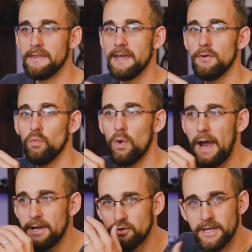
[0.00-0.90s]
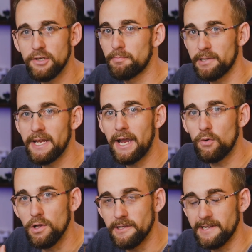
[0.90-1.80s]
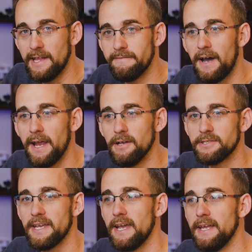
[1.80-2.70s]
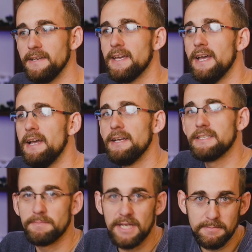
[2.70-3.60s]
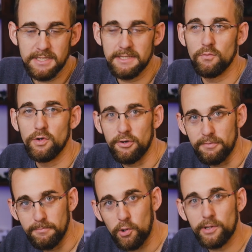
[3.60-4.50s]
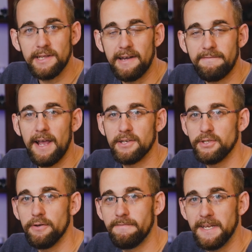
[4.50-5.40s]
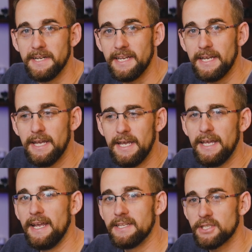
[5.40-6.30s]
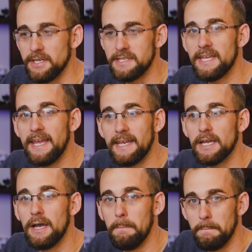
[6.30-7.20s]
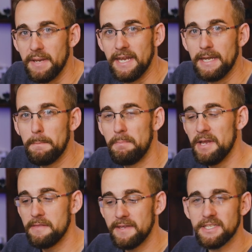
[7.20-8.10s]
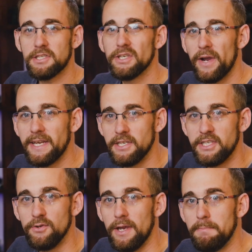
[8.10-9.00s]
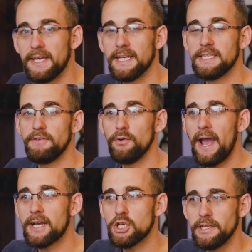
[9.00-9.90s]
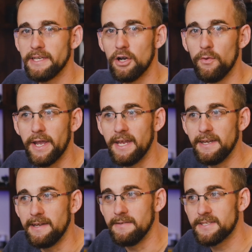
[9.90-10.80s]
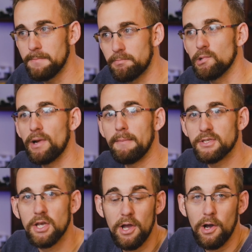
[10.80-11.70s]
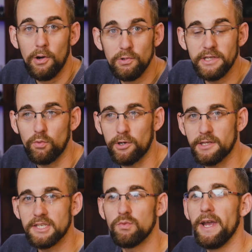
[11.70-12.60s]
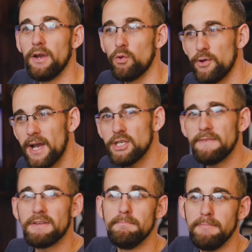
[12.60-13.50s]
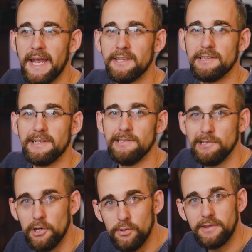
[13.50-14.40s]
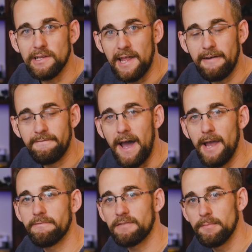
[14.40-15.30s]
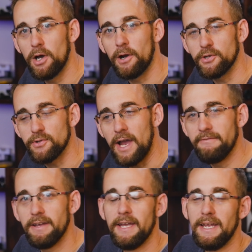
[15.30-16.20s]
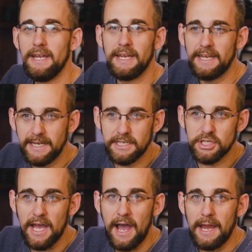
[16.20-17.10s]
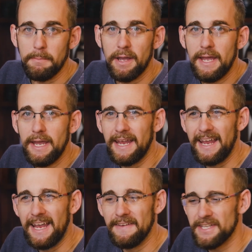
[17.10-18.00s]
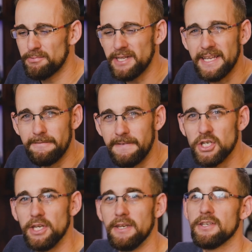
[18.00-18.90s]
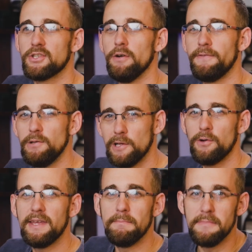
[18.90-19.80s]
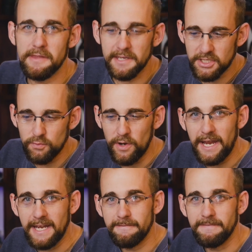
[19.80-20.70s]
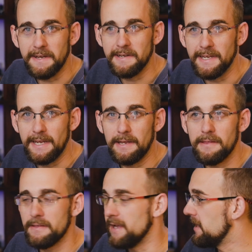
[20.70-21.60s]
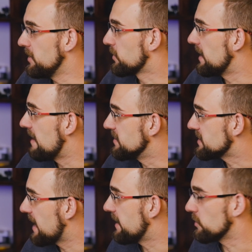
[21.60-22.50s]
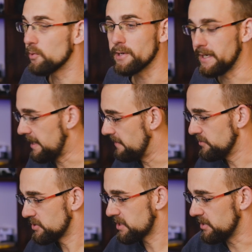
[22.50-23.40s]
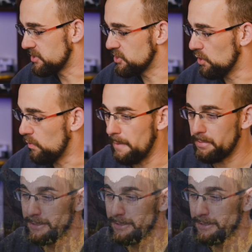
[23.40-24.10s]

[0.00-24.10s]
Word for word: that I try to do pretty high quality LUT files. And sometimes when you're importing LUT files into Affinity, it's going to take a minute. But this is the way to do it because if you actually go in, and some programs only work this way, where you actually have to manually load the LUT file from the hard drive each time, and it's really inefficient. So if you load them this way in Affinity, you are gonna have this category and they're just gonna show up